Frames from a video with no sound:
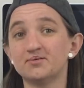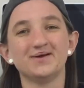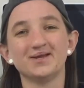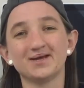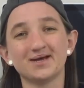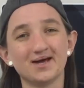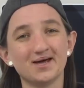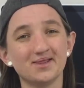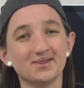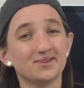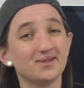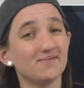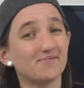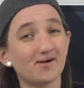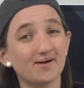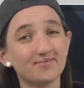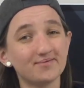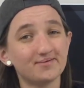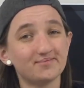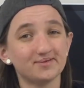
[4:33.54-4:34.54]
But again, they
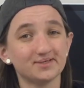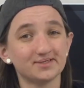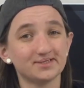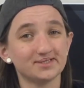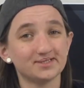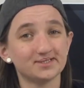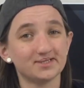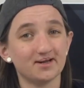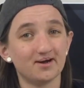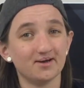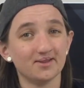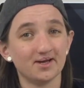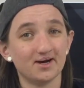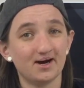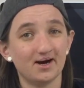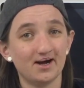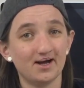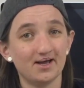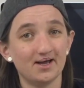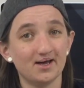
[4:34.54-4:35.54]
probably list it on the
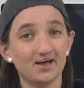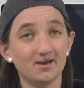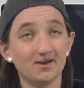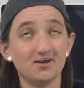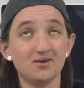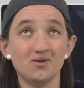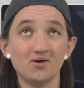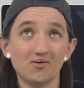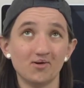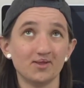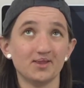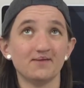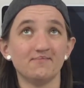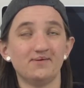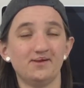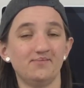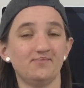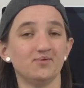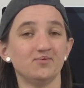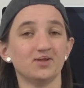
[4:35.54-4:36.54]
high end, knowing that
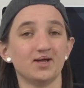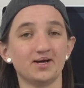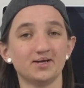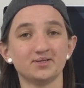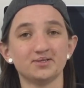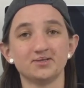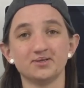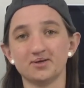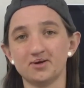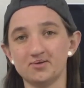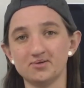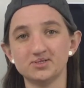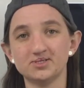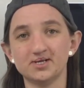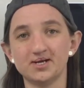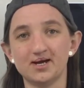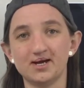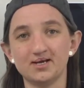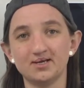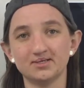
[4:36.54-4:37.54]
people like to
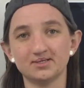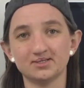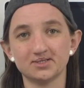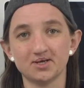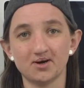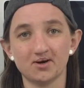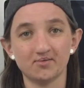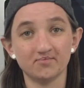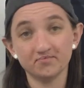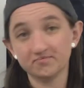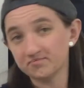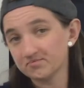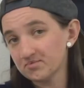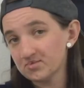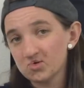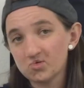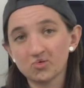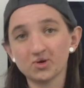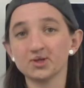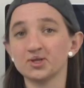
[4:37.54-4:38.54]
negotiate. So
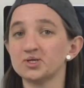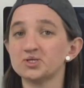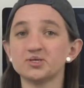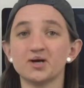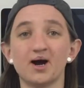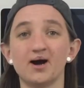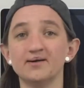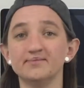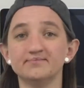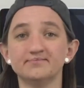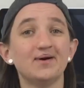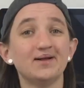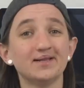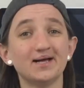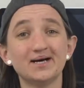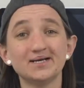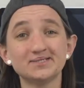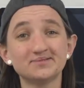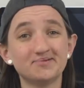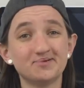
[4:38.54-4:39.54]
worth a shot. My
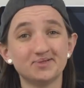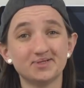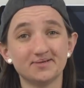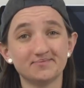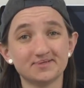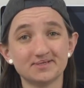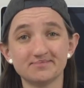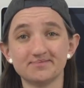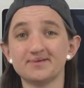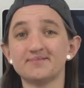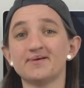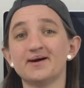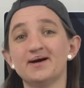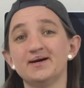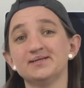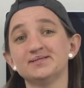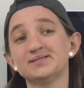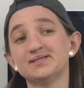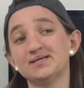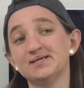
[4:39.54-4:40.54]
last few tips of
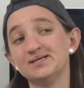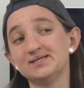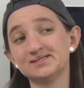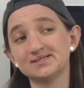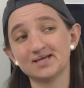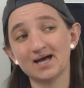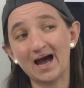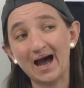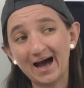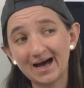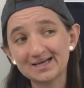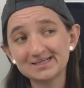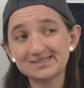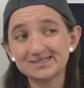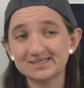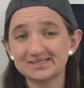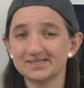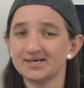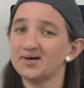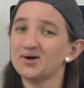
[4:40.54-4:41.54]
advice is ask
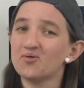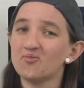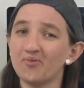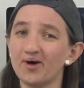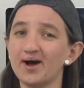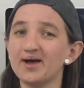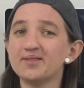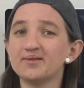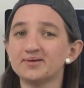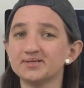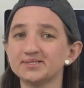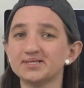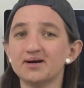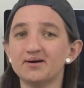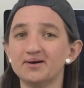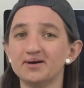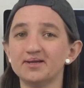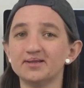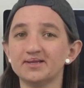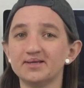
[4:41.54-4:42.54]
the seller why they're
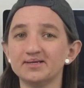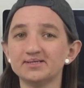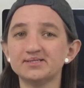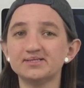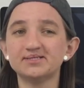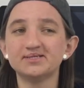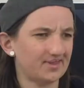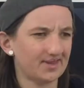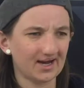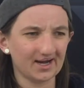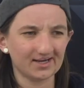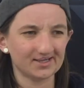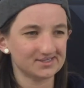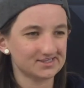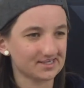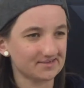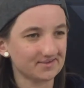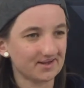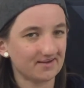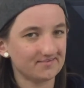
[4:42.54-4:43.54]
selling this. That can
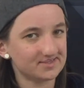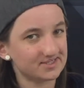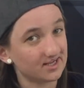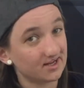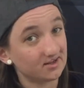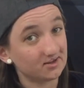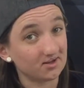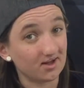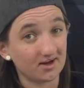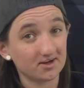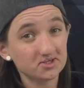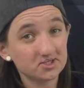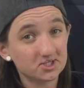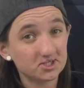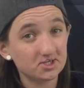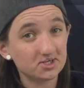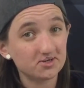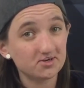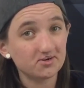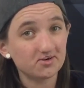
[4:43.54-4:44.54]
sometimes say a lot
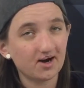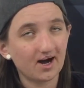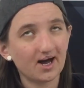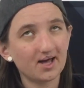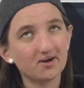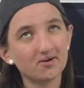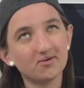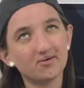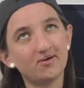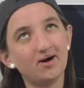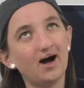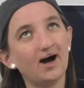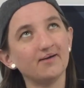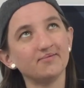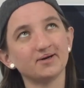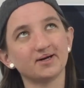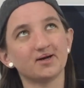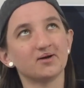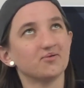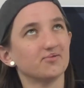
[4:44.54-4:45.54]
to you. I don't have
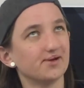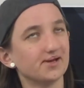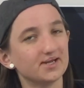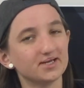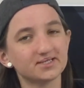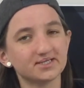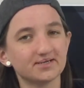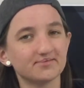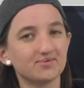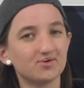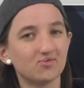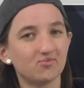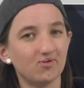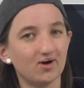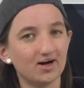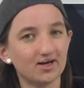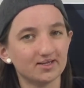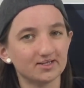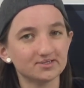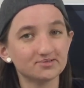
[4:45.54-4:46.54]
like a great example of
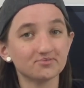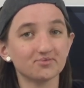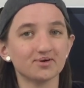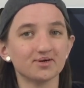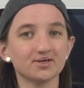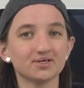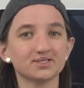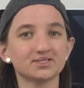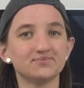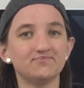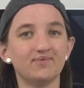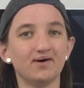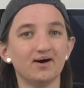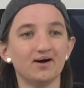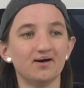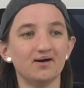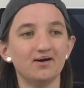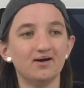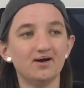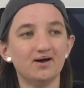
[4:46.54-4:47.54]
why this works,
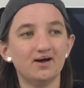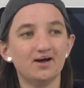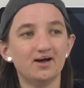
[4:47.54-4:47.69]
but